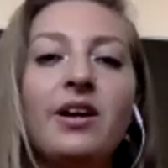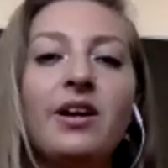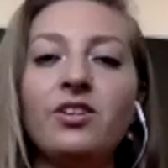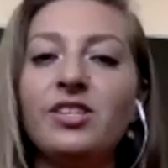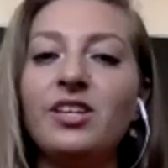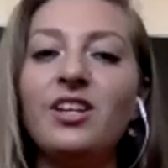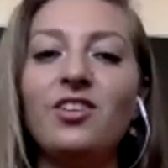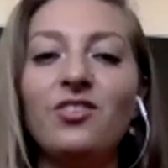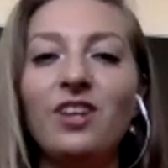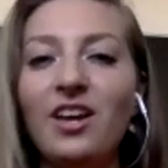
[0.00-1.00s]
and your
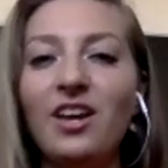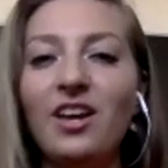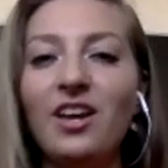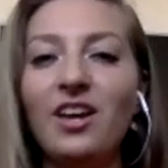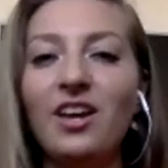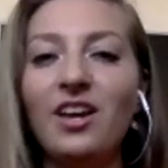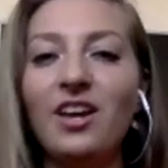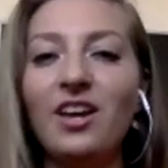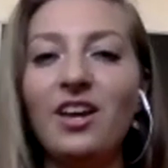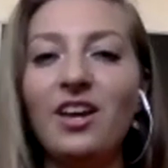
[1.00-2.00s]
nails and your
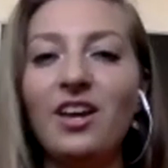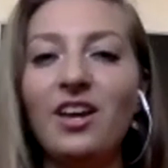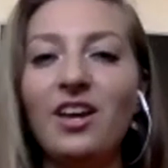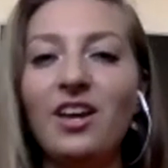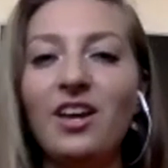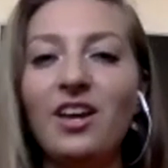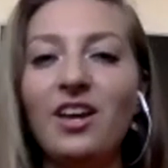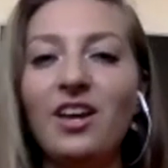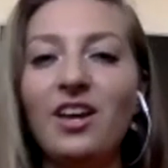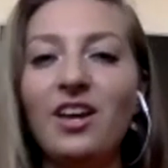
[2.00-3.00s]

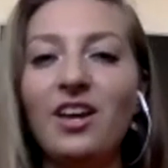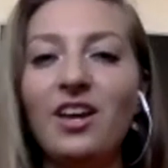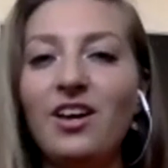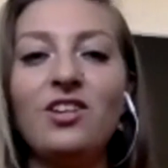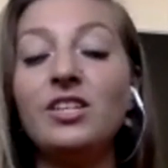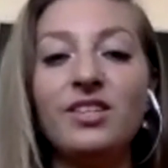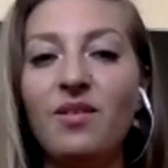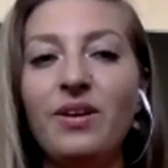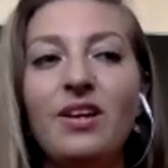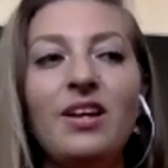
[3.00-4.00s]
digestive. You sleep better. I
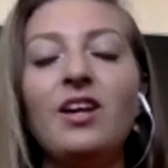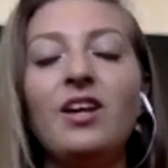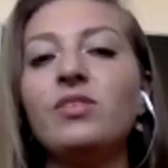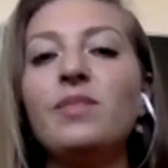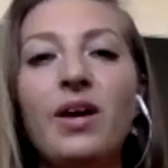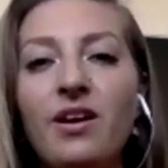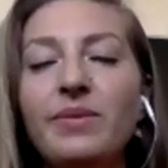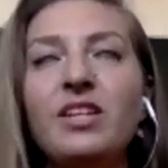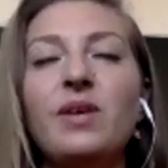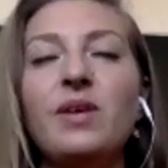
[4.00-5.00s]
mean, it's amazing. It's
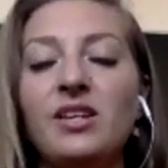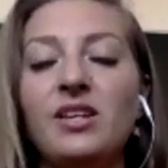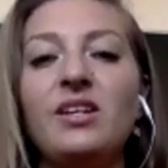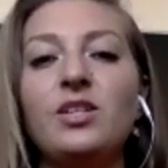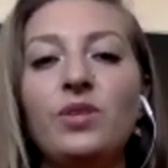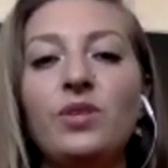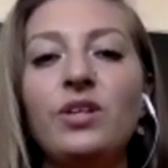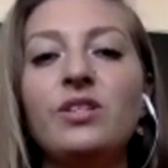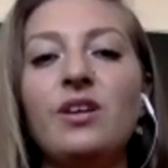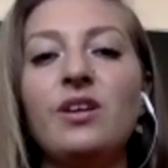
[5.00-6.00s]
really good stuff.
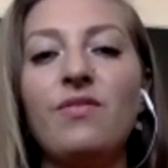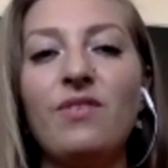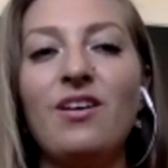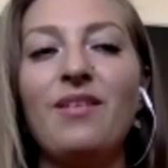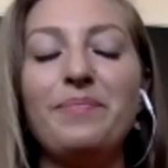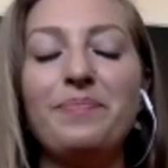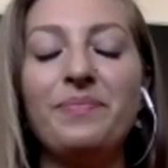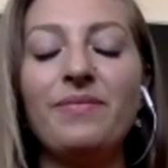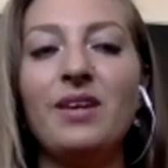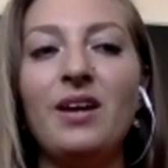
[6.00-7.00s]

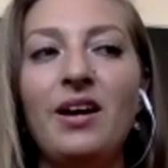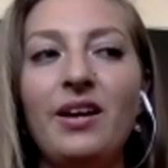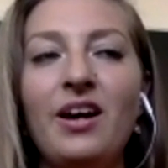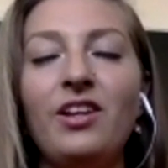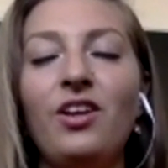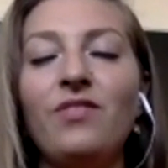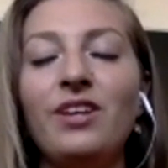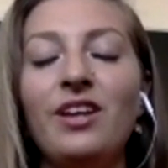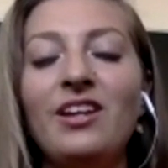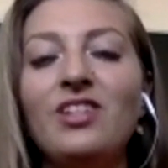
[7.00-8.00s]
I love it, and I
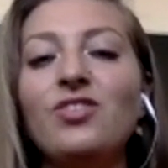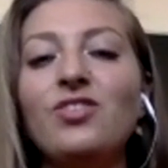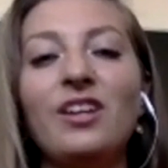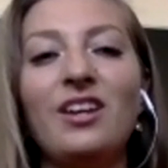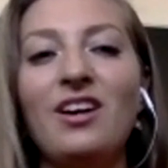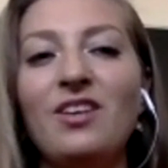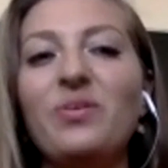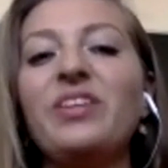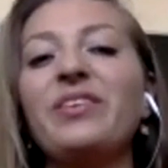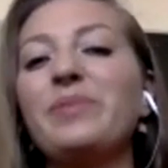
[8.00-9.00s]
drink it on a regular
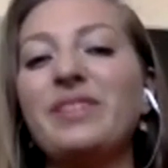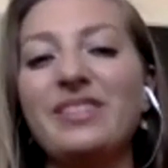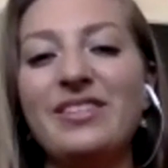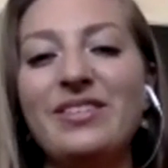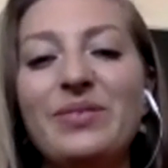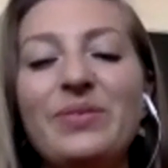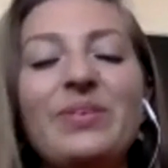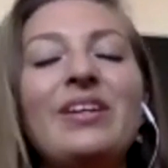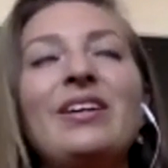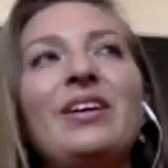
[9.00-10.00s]
basis too. Although
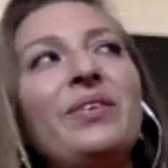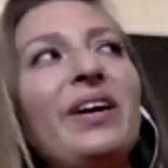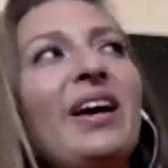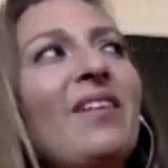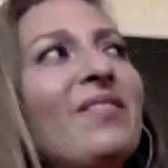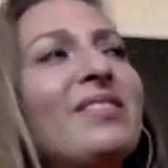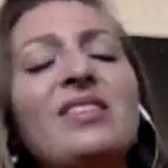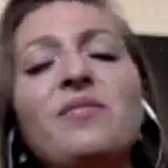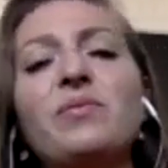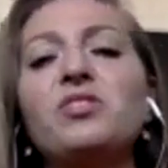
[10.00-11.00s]
I haven't since I've been
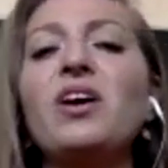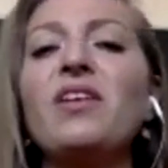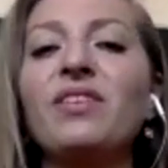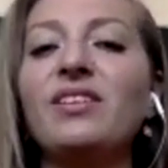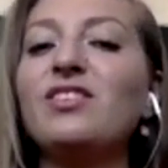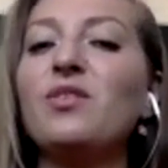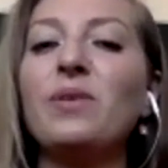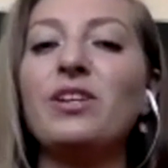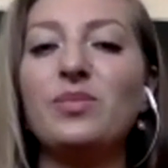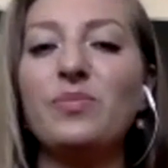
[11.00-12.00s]
traveling so much,
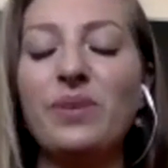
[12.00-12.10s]
but